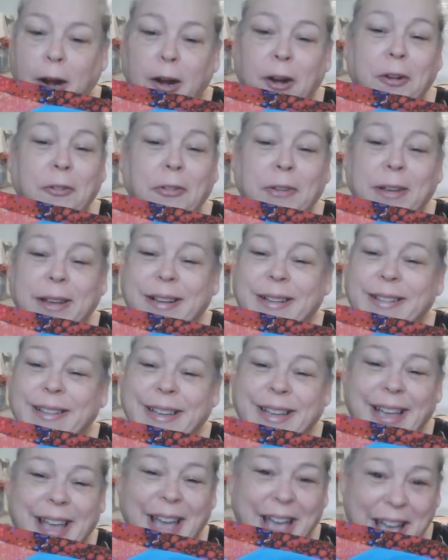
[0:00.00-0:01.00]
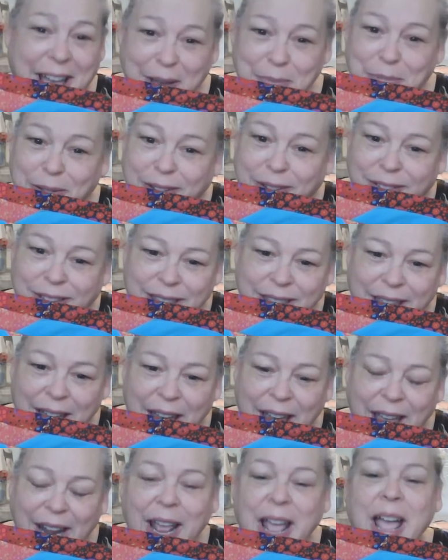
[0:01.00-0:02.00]
perfectly happy with
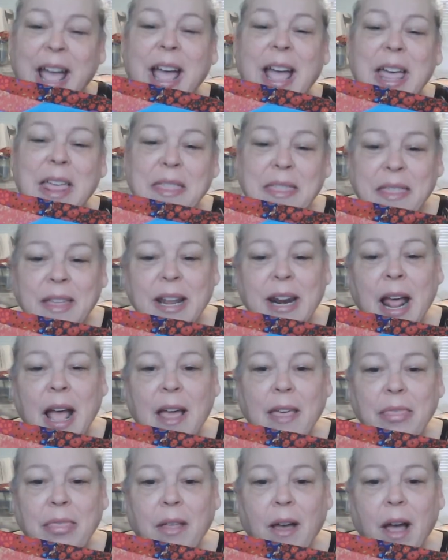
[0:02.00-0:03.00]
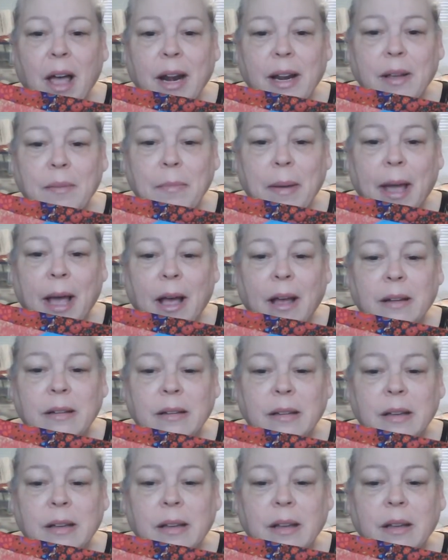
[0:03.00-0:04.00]
that. Then I thought about
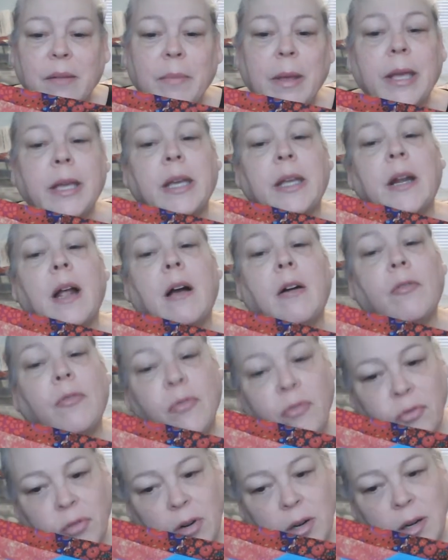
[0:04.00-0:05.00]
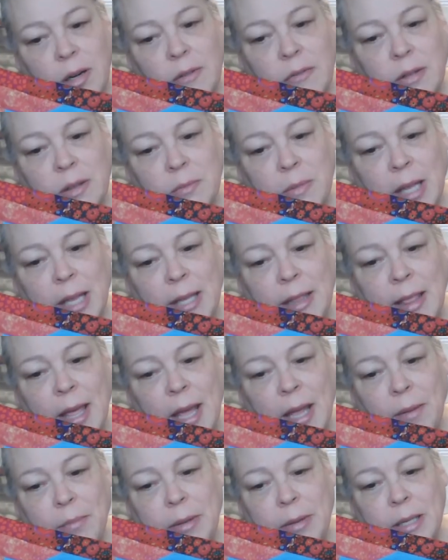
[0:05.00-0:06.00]
making all four of them like
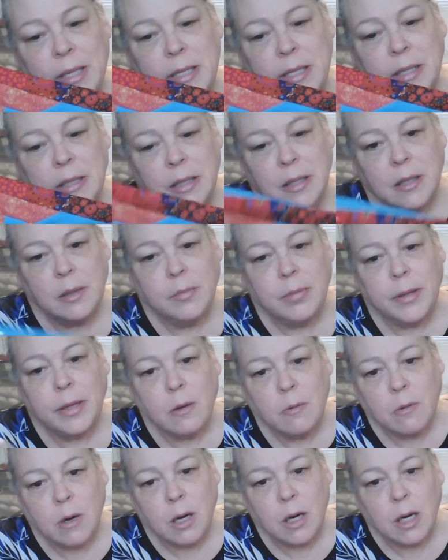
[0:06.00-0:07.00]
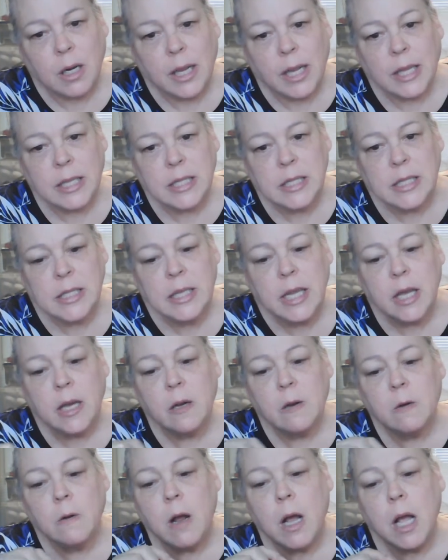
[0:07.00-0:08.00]
that, but it's a little bit of work, and
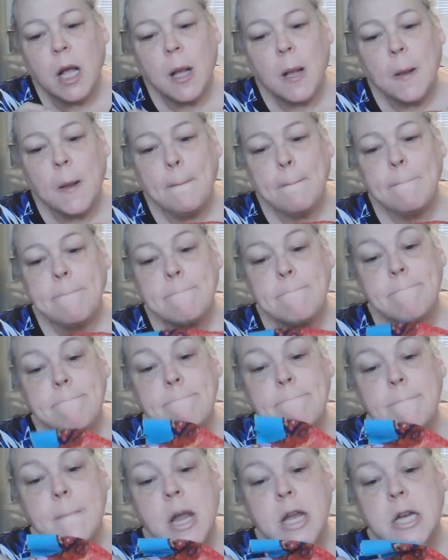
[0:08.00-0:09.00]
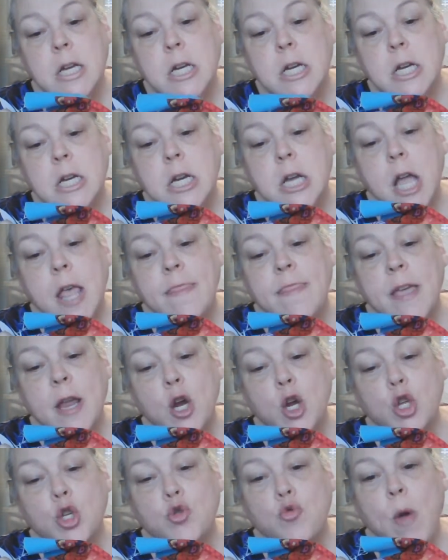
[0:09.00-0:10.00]
so um,
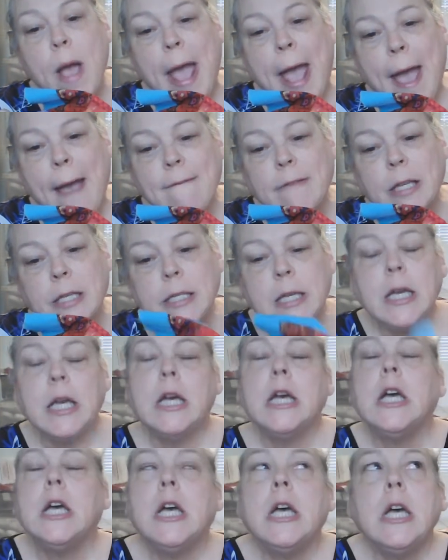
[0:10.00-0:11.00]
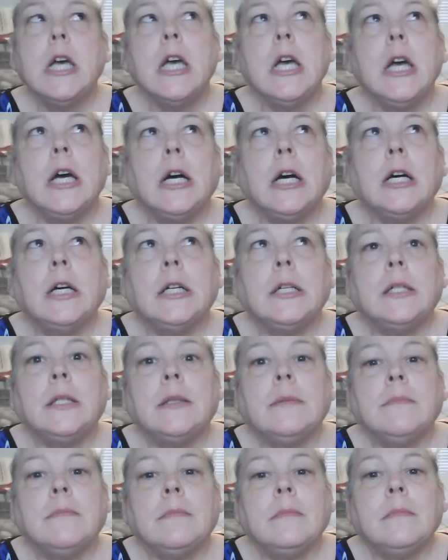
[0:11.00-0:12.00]
there you have it.
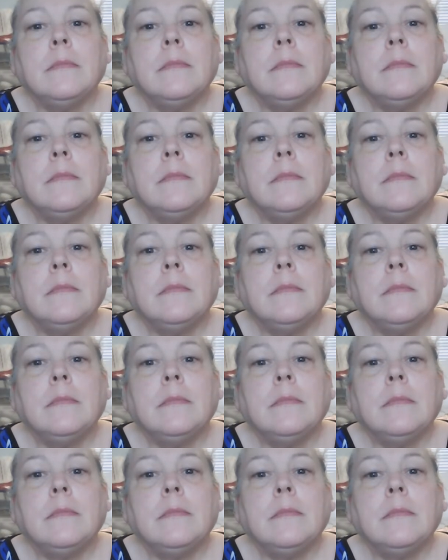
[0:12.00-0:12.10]
Um,